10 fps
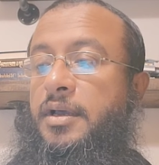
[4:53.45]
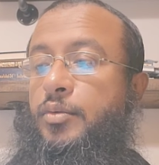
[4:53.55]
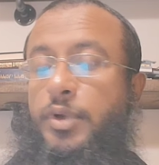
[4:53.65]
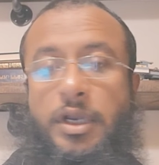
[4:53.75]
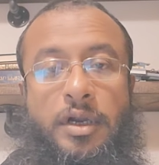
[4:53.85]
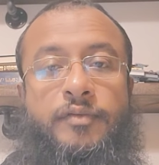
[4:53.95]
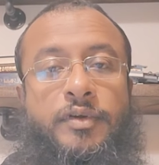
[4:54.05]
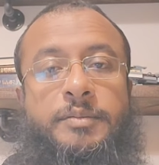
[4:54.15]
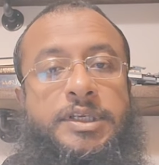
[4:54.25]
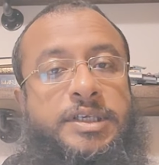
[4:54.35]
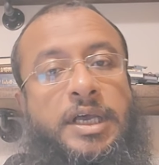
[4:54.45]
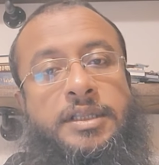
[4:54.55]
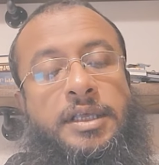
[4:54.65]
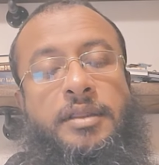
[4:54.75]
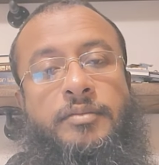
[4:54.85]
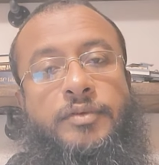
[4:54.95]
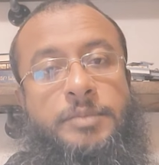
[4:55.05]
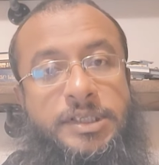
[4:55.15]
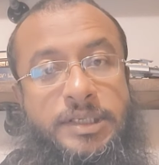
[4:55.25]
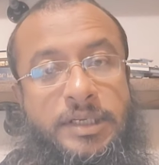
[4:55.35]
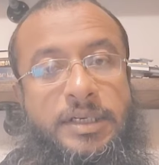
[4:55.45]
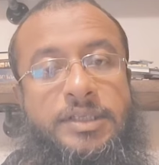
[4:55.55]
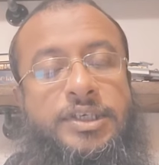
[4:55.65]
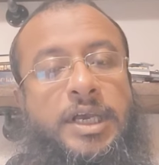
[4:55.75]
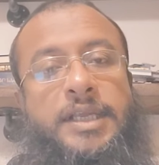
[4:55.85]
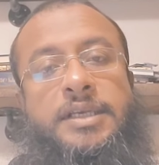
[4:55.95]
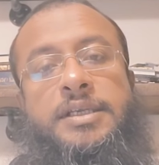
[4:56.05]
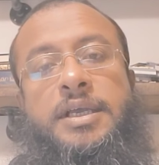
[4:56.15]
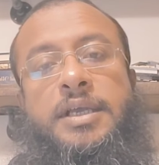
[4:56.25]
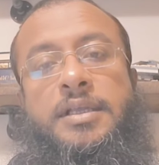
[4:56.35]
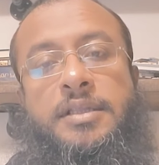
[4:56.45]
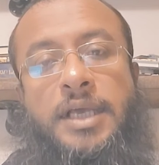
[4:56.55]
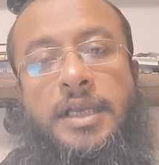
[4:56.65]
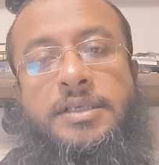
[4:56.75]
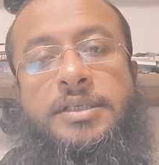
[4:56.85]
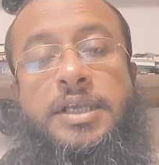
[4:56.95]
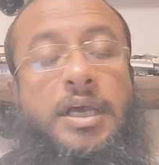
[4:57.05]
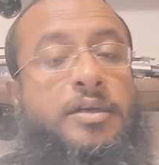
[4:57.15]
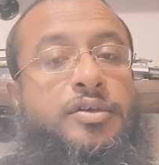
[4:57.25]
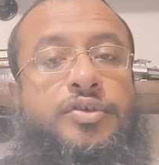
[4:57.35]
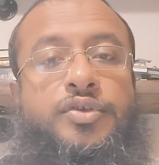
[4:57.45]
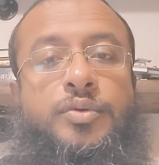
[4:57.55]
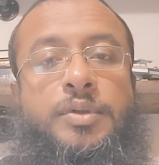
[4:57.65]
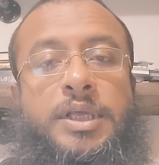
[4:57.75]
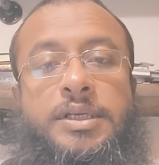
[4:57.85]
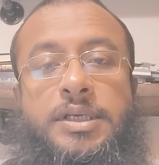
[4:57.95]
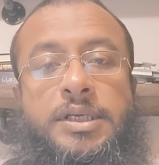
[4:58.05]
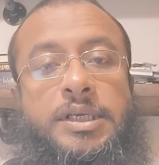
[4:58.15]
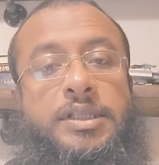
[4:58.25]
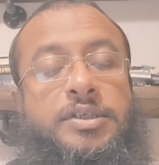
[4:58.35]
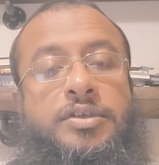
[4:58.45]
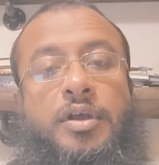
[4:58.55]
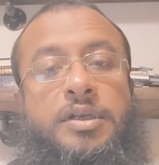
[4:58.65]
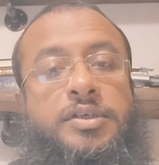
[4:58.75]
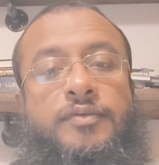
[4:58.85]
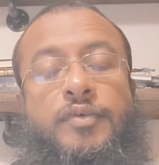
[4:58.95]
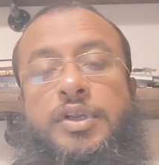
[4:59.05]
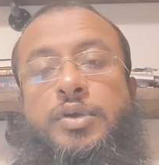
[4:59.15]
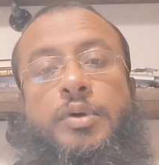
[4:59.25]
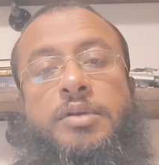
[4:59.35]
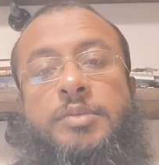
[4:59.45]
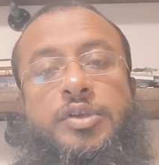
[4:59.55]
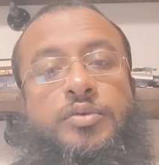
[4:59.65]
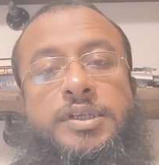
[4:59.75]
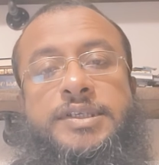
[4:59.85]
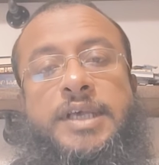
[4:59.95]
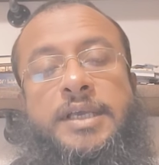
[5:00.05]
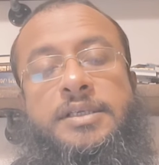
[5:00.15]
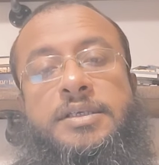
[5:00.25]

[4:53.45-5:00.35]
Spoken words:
we learn from this hadith, from this little child, that he understood that Eid is not for you and me to decide.